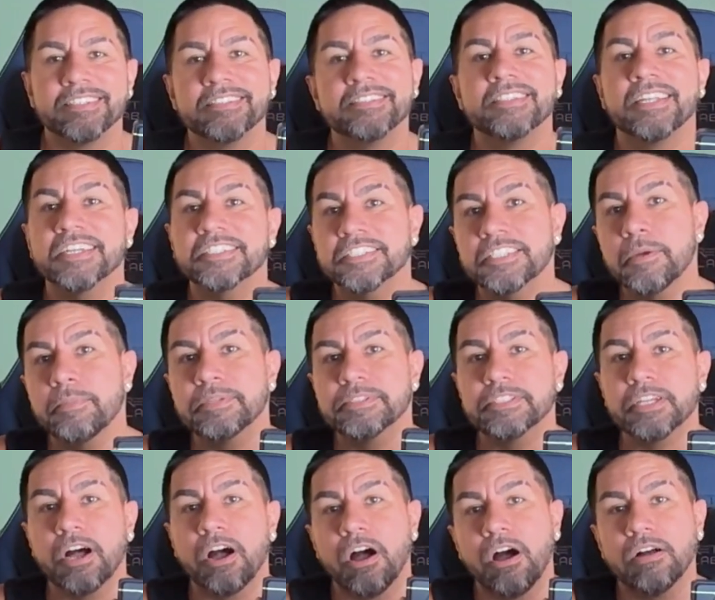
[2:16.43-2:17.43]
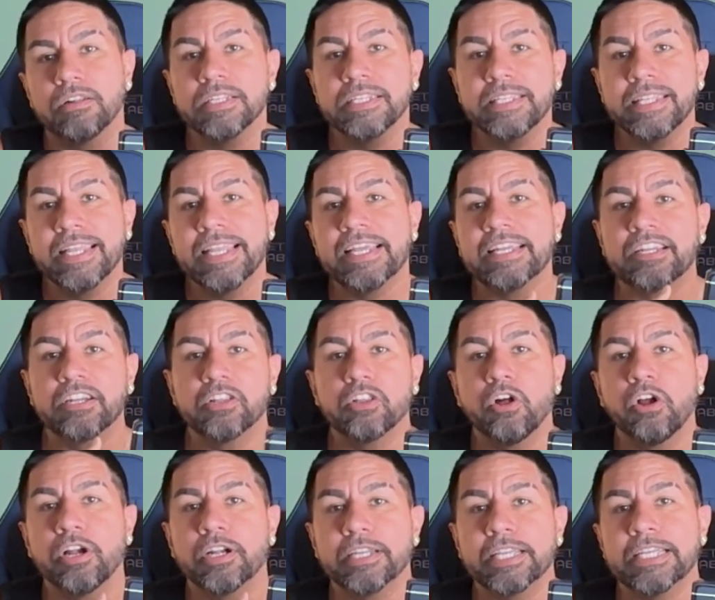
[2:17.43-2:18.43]
Next up is the
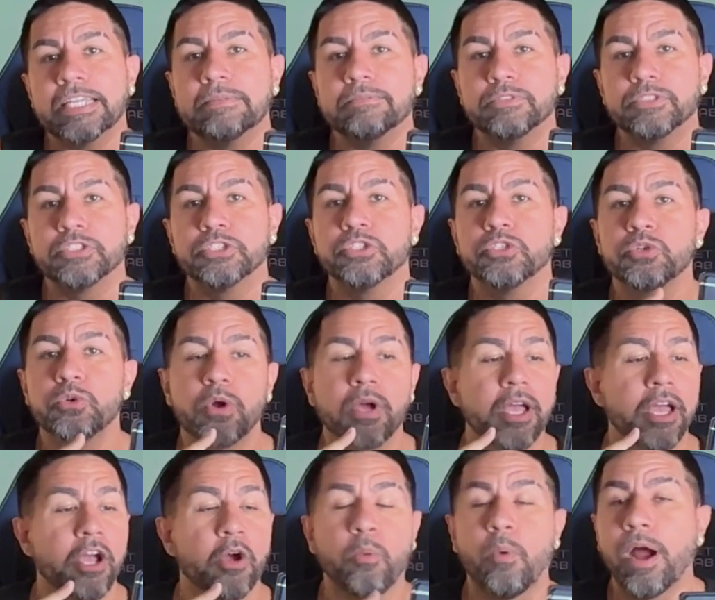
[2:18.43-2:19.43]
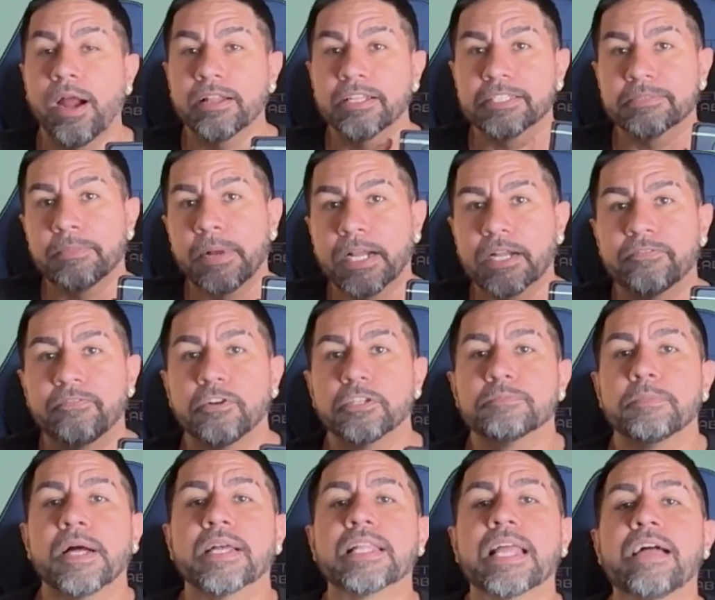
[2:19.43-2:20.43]
HollyLark M2 wireless
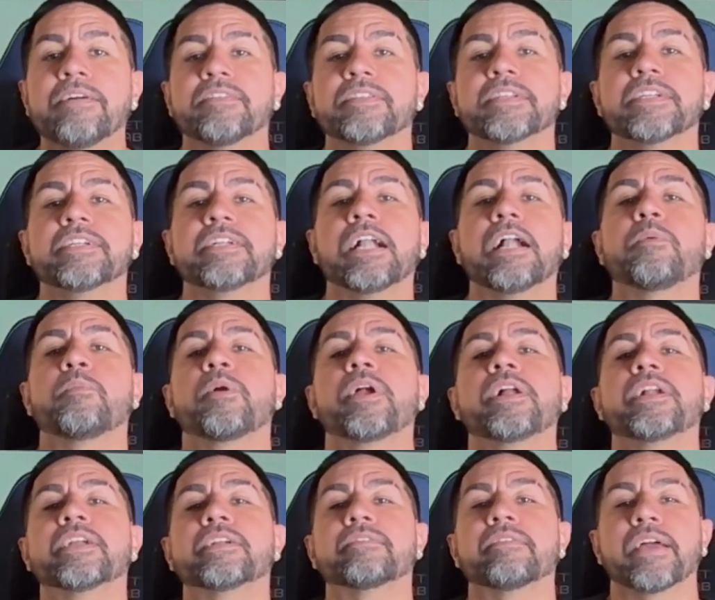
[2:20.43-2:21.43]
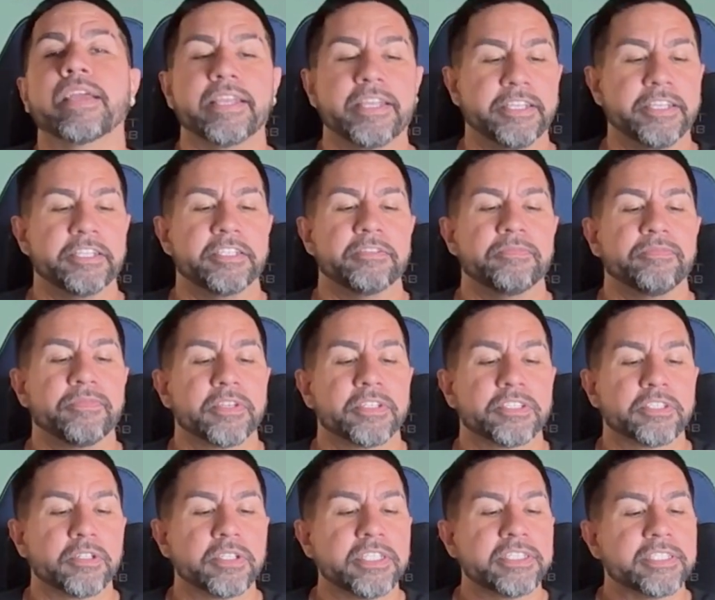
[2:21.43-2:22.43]
microphones by Lavalier. I'm wearing it right here.
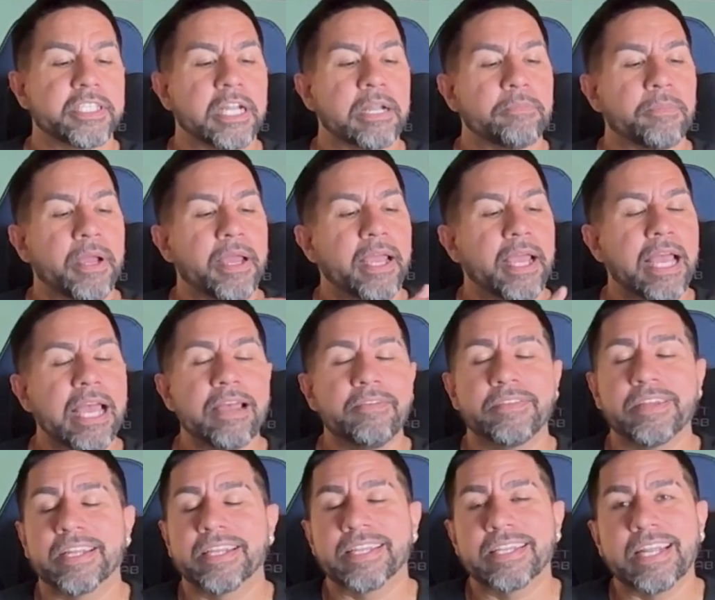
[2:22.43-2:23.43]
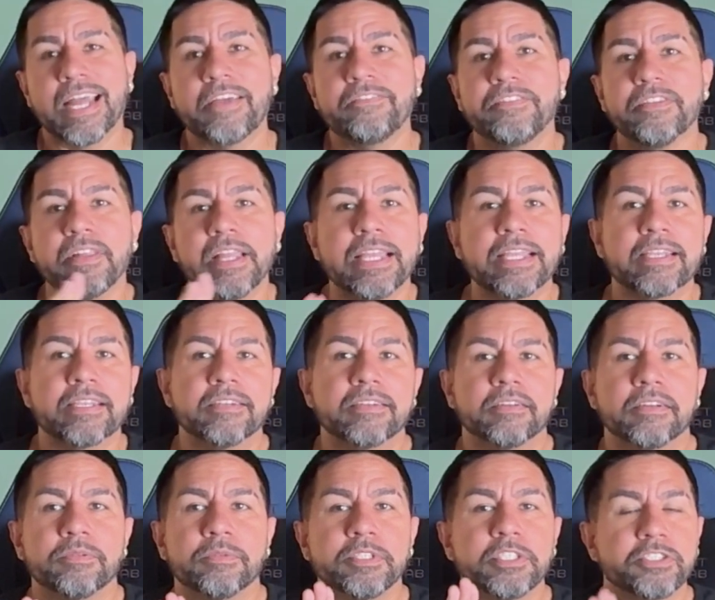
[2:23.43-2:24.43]
So this setup I have, and again, I feel like
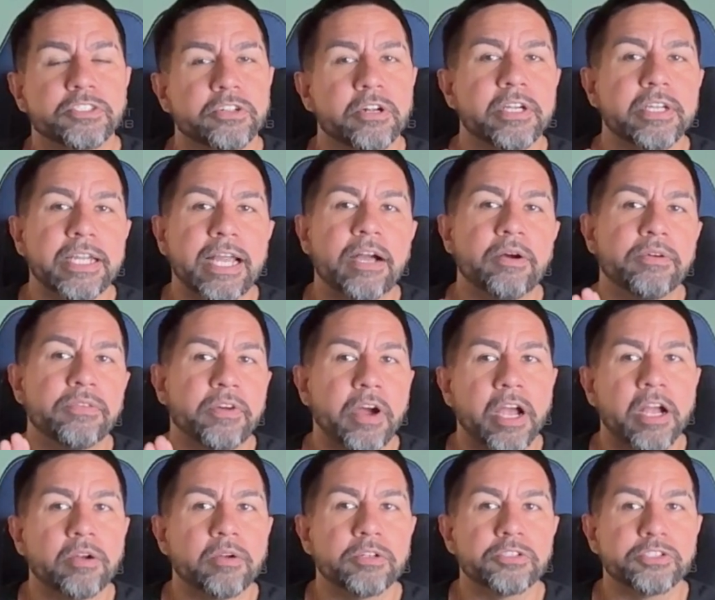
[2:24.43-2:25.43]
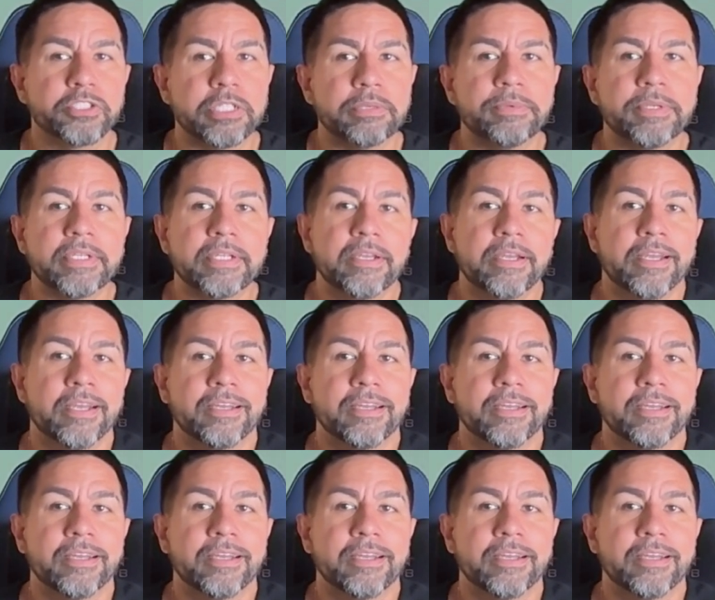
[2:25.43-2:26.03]
when you're starting out with IRL streaming,